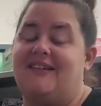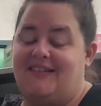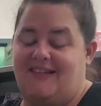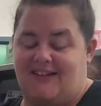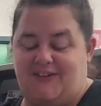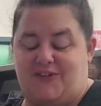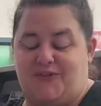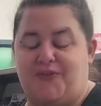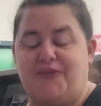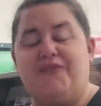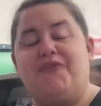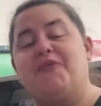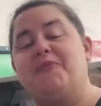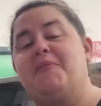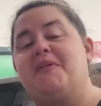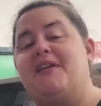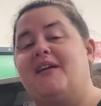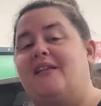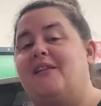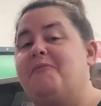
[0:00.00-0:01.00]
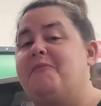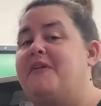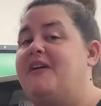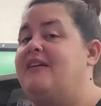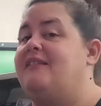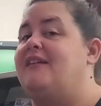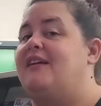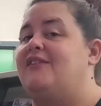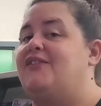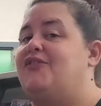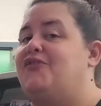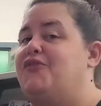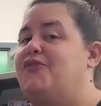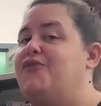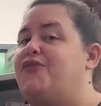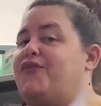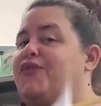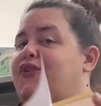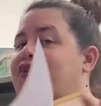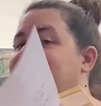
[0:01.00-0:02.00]
That's true for Penelope, and that's
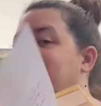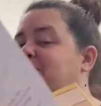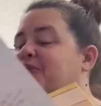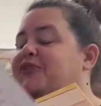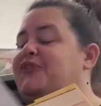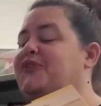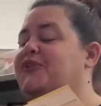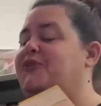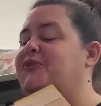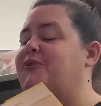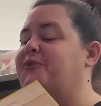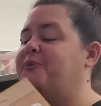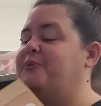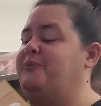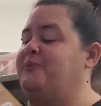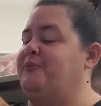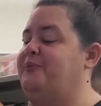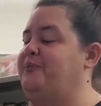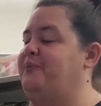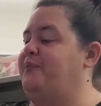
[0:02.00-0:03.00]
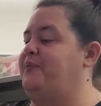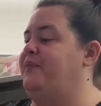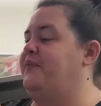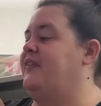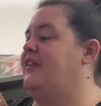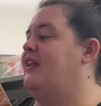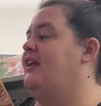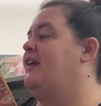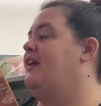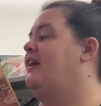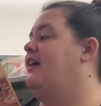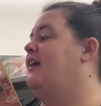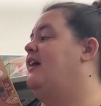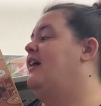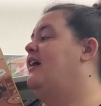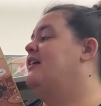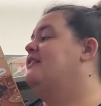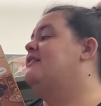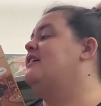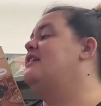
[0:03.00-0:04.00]
true for you, too.
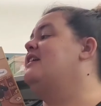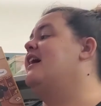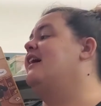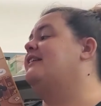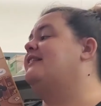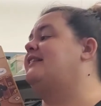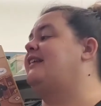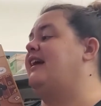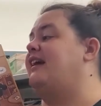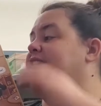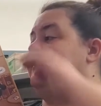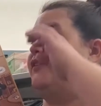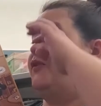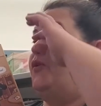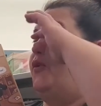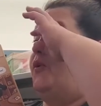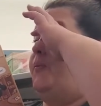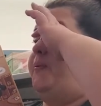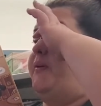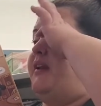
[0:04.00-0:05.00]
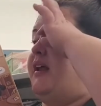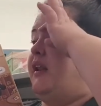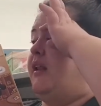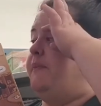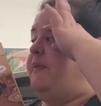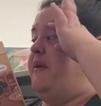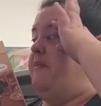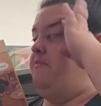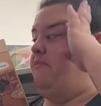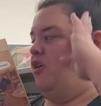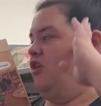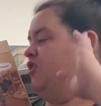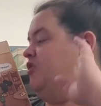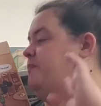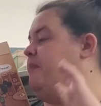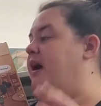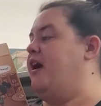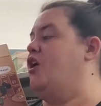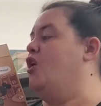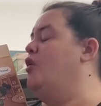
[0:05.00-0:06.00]
The next day at school, Penelope marched
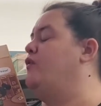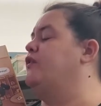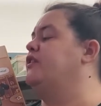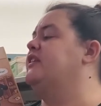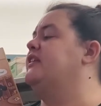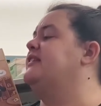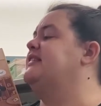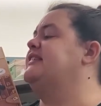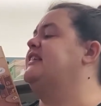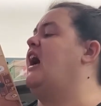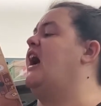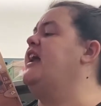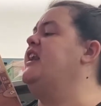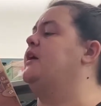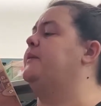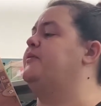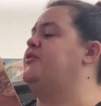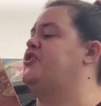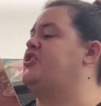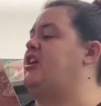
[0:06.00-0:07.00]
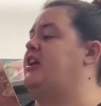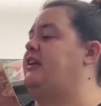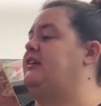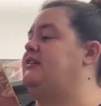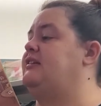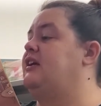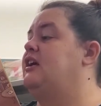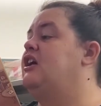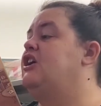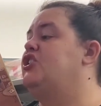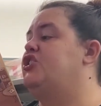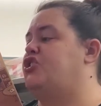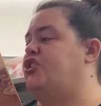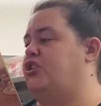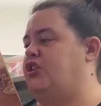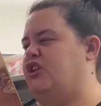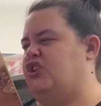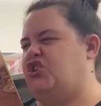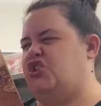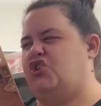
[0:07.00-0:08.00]
back over to the sign-up sheet. She
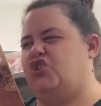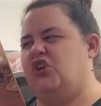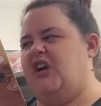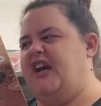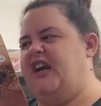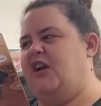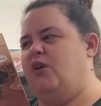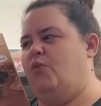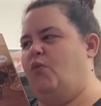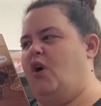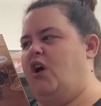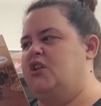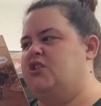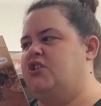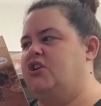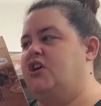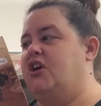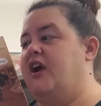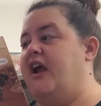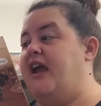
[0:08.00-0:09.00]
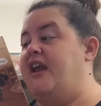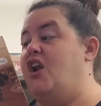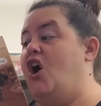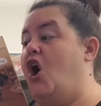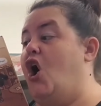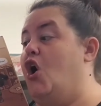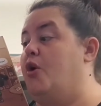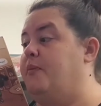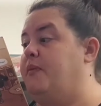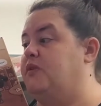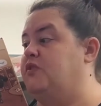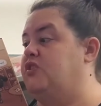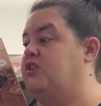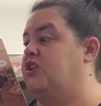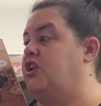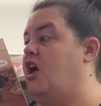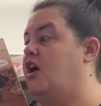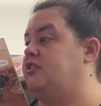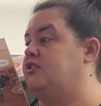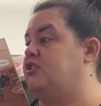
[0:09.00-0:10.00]
looked straight at Walter and almost
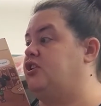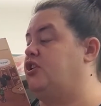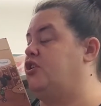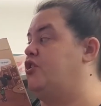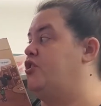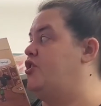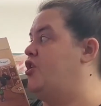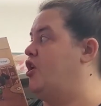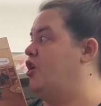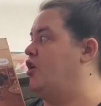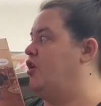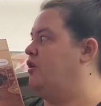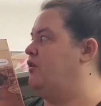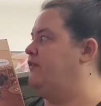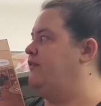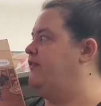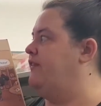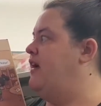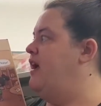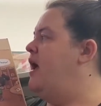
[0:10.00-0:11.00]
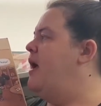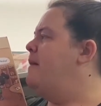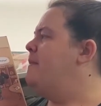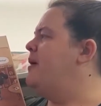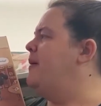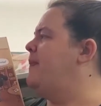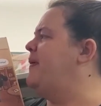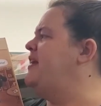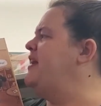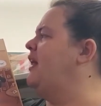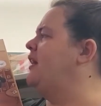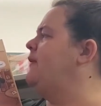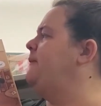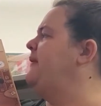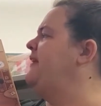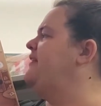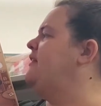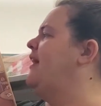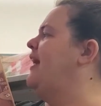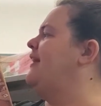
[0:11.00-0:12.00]
lost her nerve. But
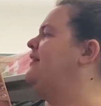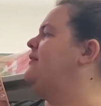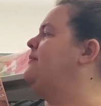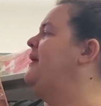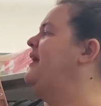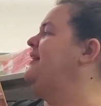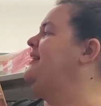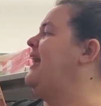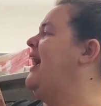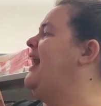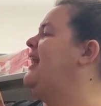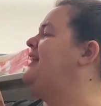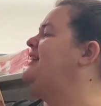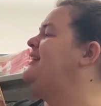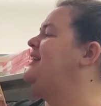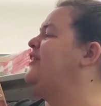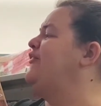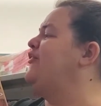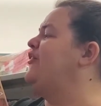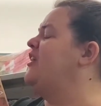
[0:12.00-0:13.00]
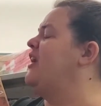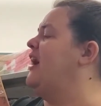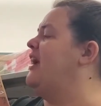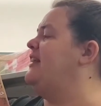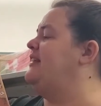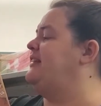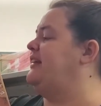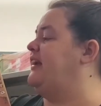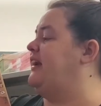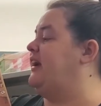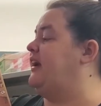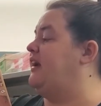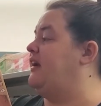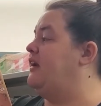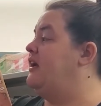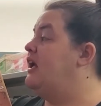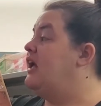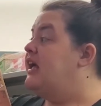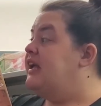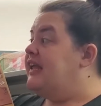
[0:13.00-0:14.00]
Penelope's classmates had a different idea.
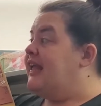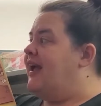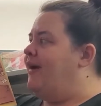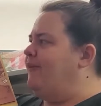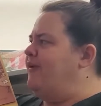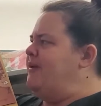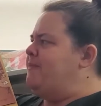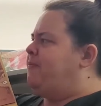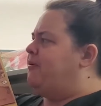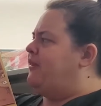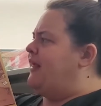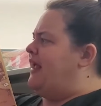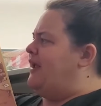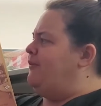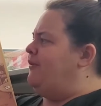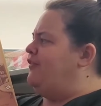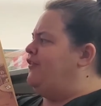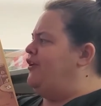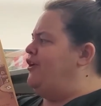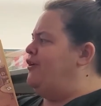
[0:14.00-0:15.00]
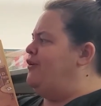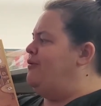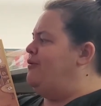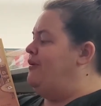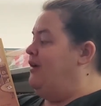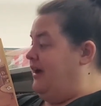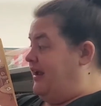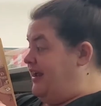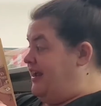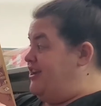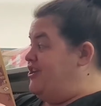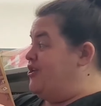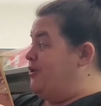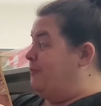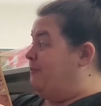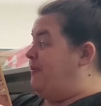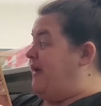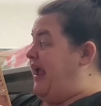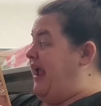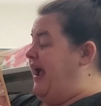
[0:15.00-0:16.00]
Can we play with you in your
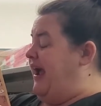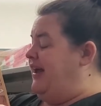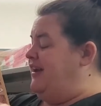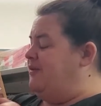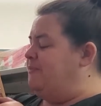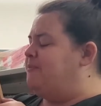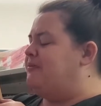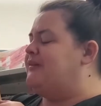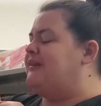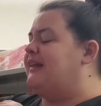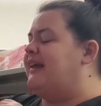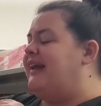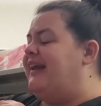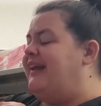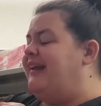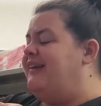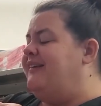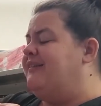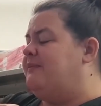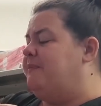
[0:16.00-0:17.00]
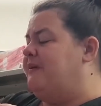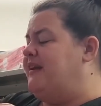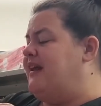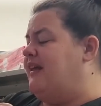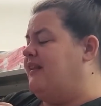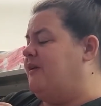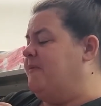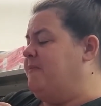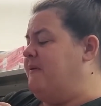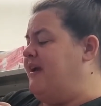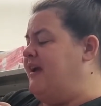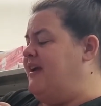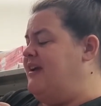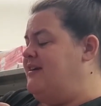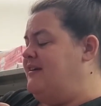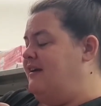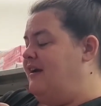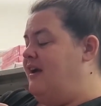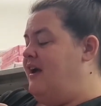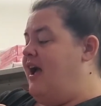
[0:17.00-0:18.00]
band, please,
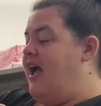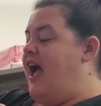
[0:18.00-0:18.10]
Penelope?